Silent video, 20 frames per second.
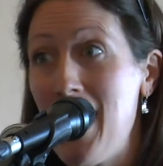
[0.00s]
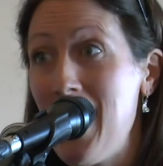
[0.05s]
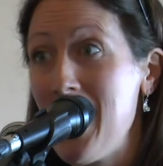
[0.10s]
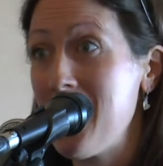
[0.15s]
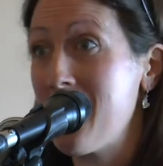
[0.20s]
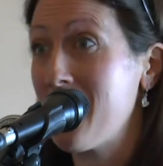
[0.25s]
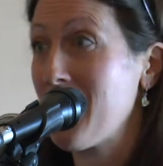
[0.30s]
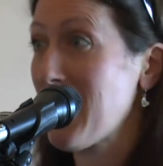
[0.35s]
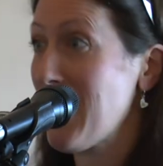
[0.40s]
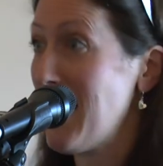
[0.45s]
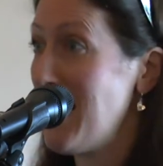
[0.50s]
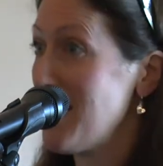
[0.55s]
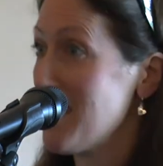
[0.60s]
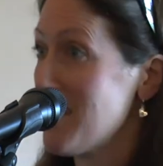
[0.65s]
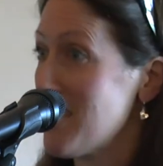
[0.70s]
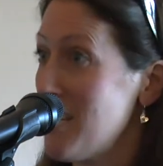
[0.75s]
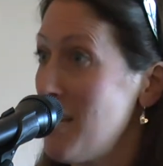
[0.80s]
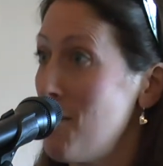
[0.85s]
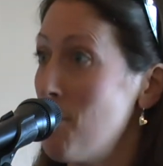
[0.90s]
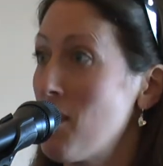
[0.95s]
A and the
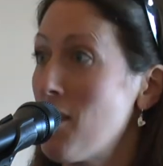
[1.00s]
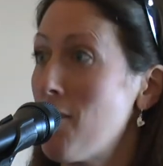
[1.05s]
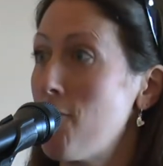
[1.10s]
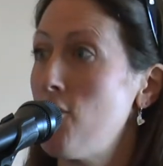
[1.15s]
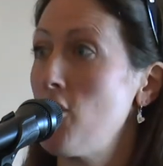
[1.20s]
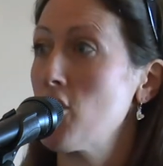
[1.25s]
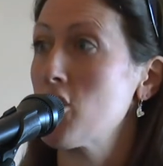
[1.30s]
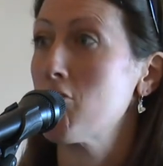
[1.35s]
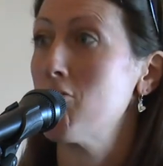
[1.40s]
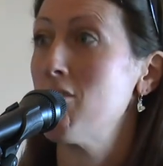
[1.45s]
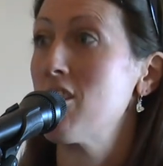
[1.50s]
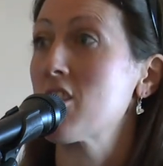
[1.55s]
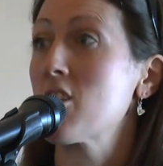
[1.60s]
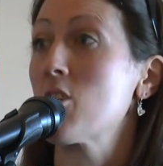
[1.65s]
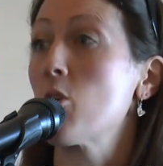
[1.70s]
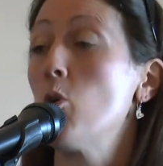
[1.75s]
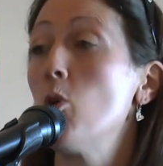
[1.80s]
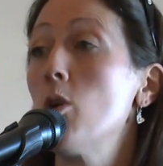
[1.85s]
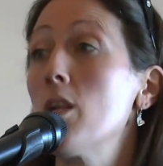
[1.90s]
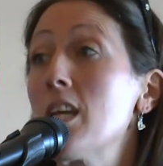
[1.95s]
calcium and the phosphorus
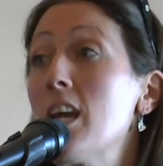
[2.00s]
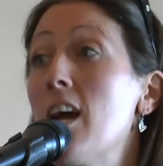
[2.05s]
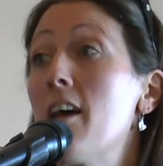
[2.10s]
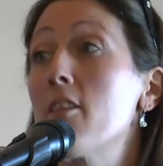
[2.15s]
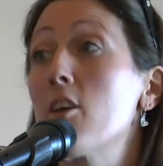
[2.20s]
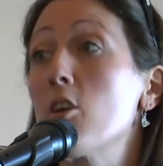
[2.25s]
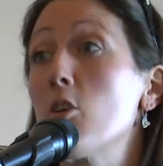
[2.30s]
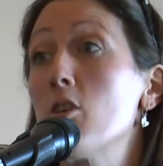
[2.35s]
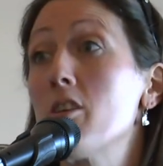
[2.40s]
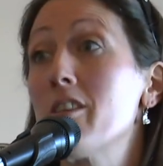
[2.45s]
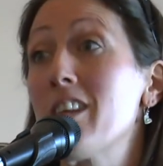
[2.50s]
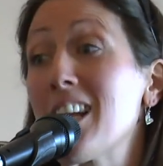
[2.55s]
and all the other good